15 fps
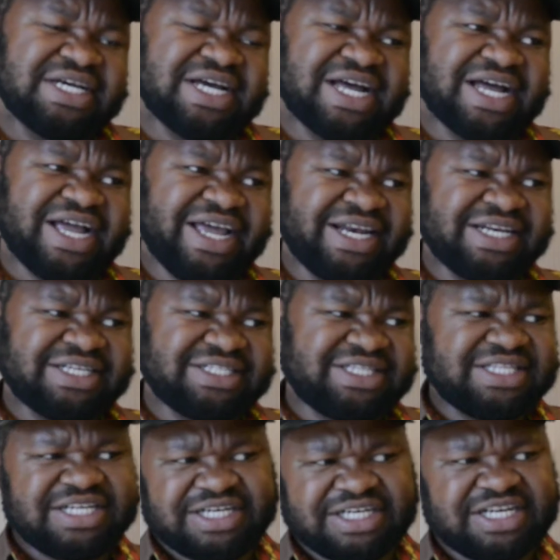
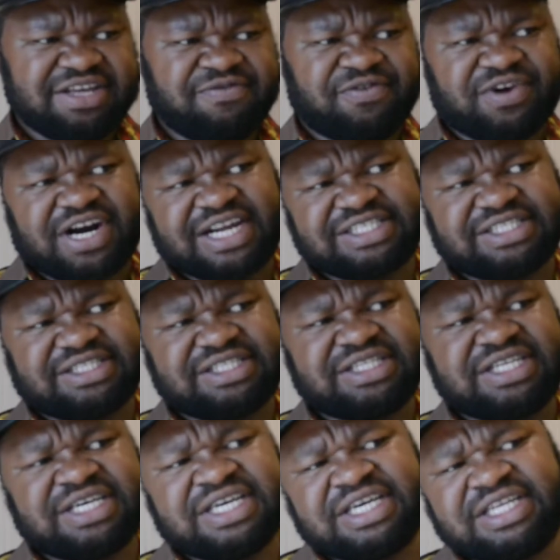And really for us,
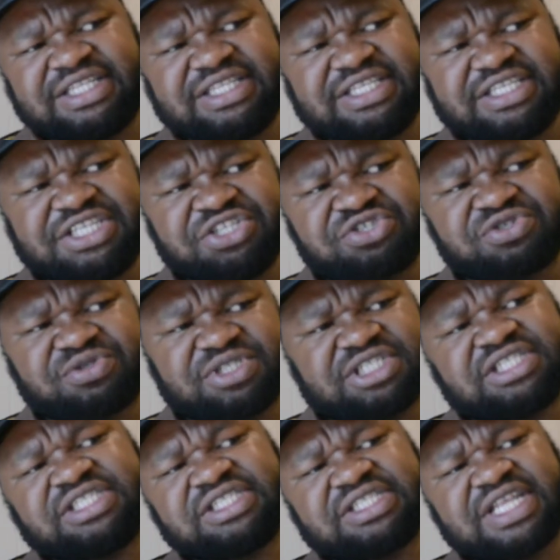the issue
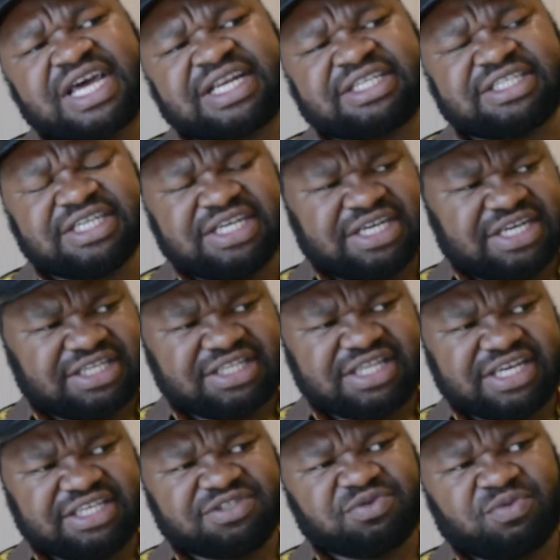is that
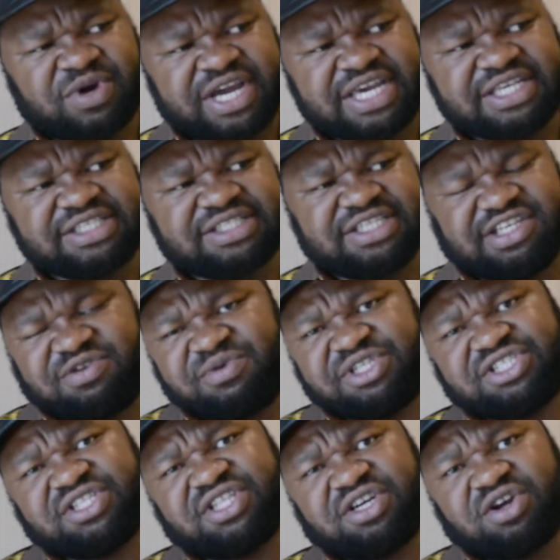there is ways in
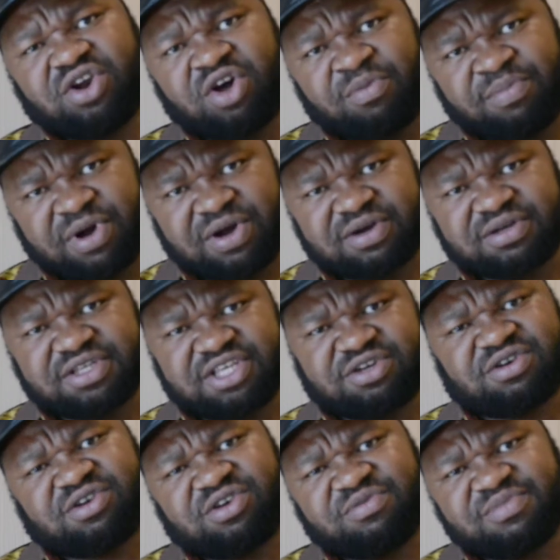which the global
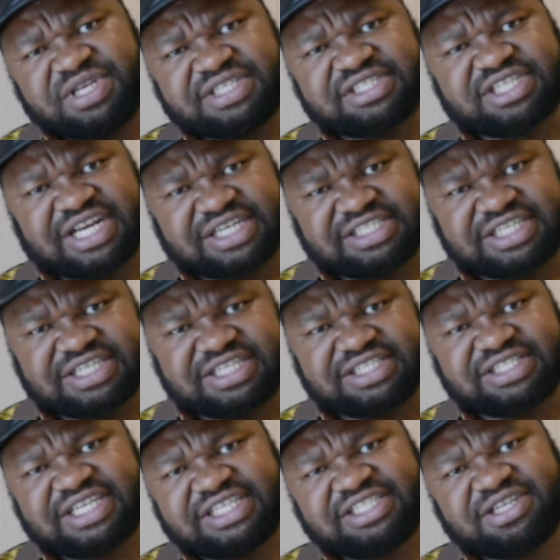economy is structured in
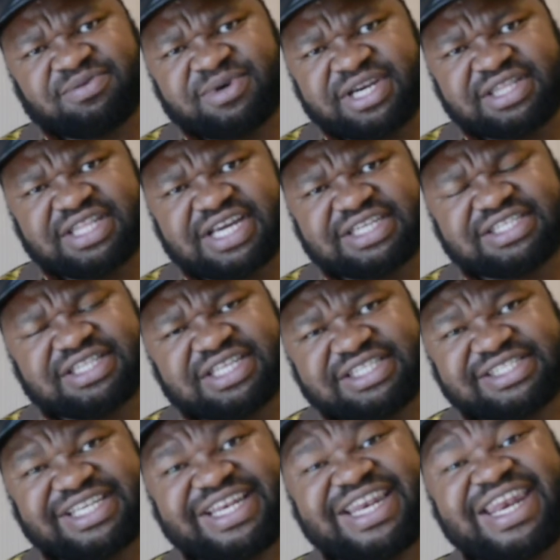such a way that
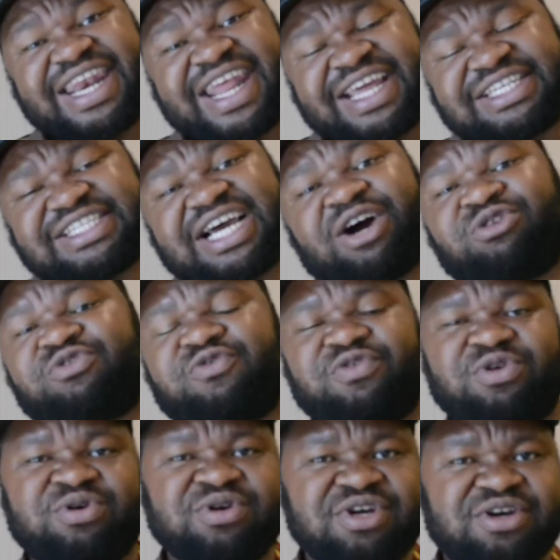there's a net
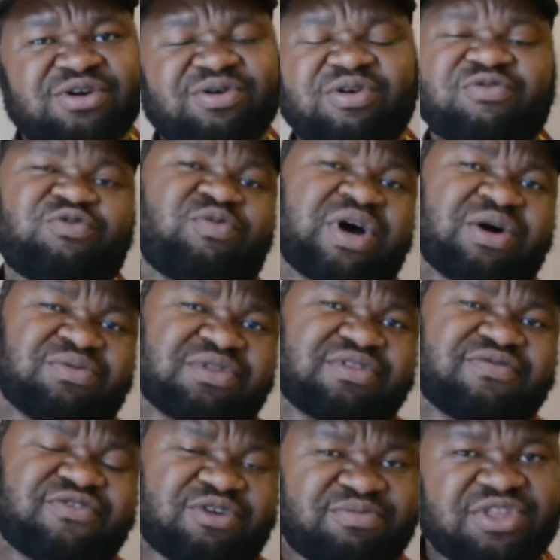outflow of wealth
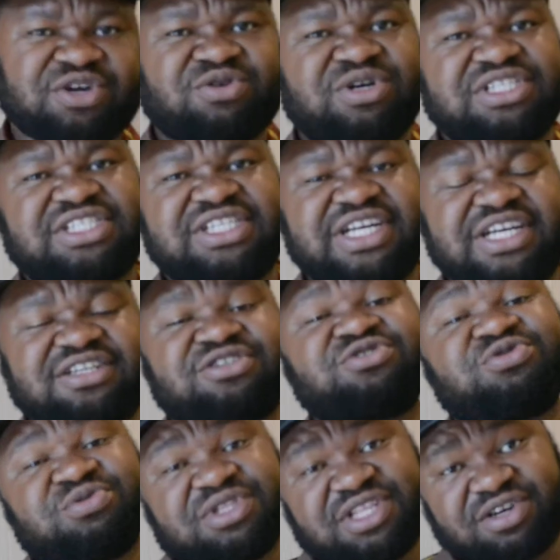from the continent
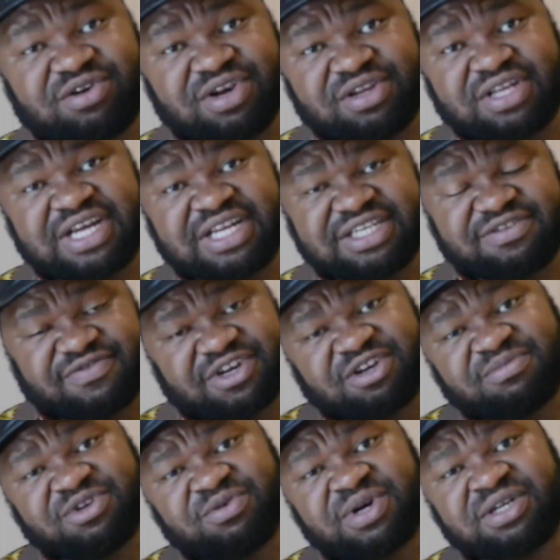to the
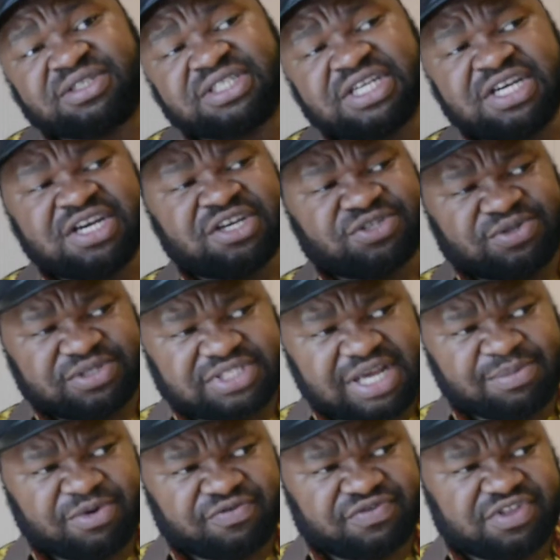developed world. So
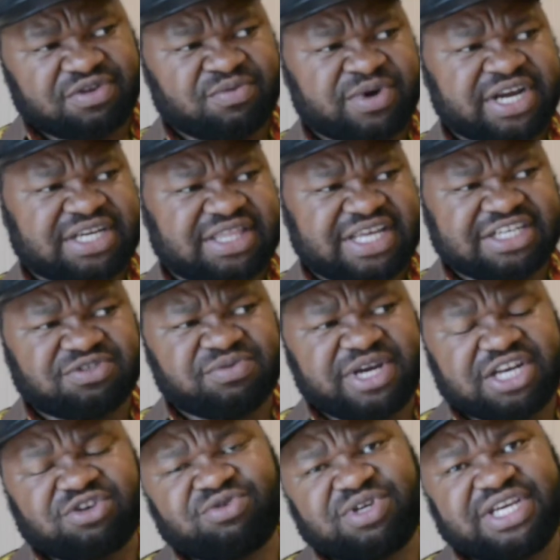some of the work that we
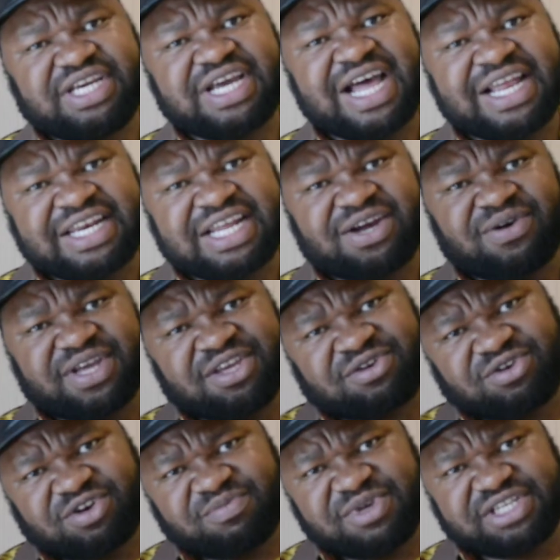are doing under our
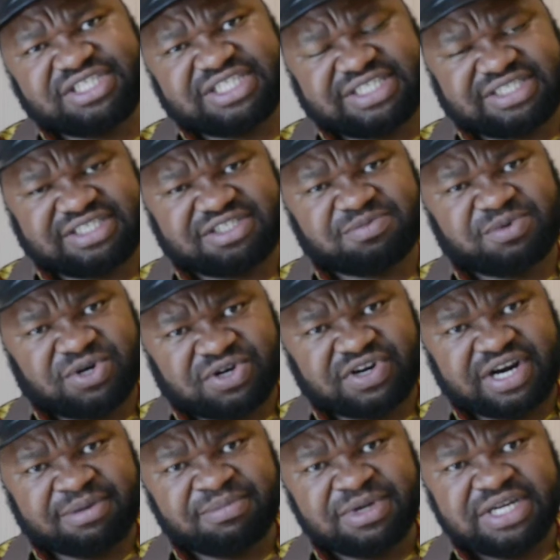economic justice
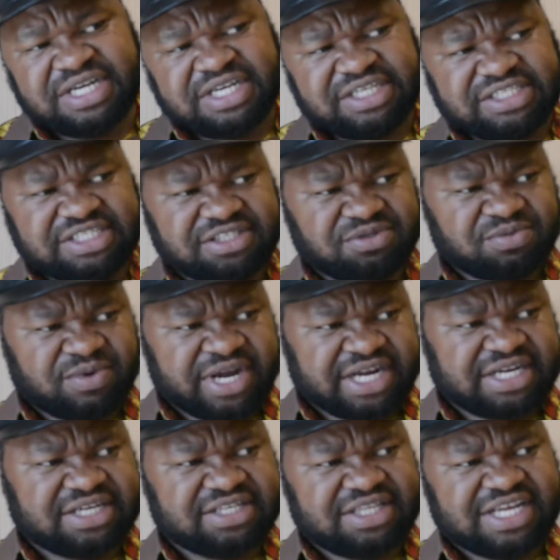program is
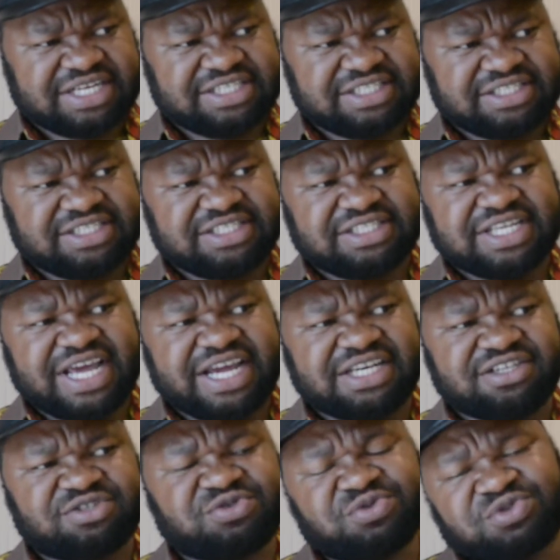work that is
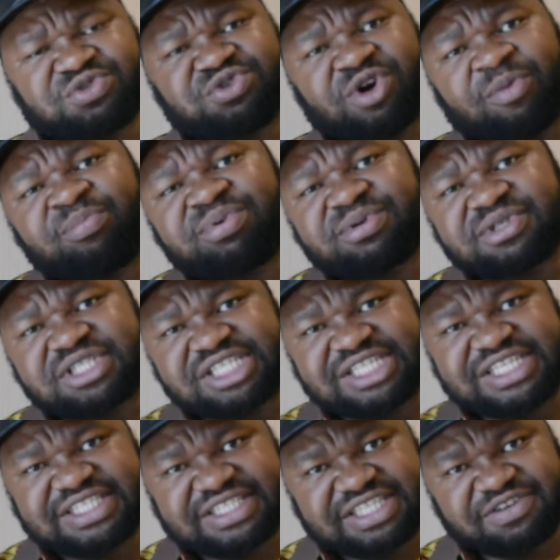designed to stop
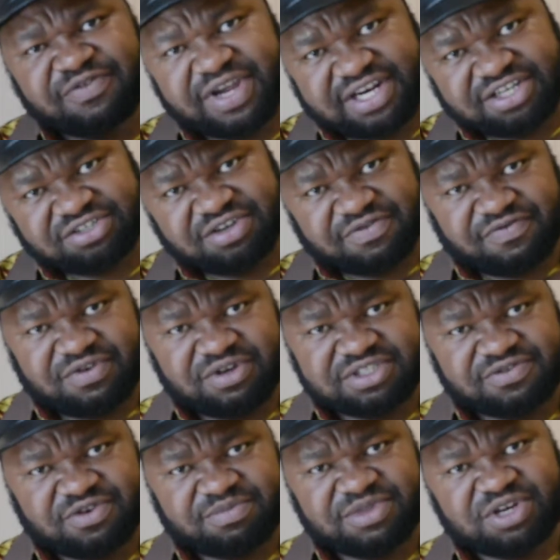illicit financial
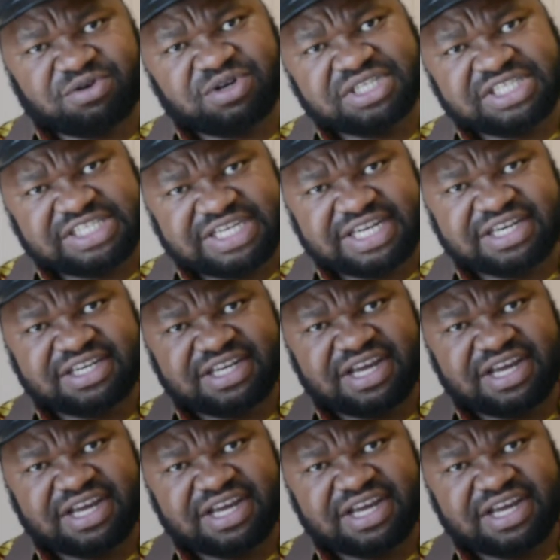flows from the continent,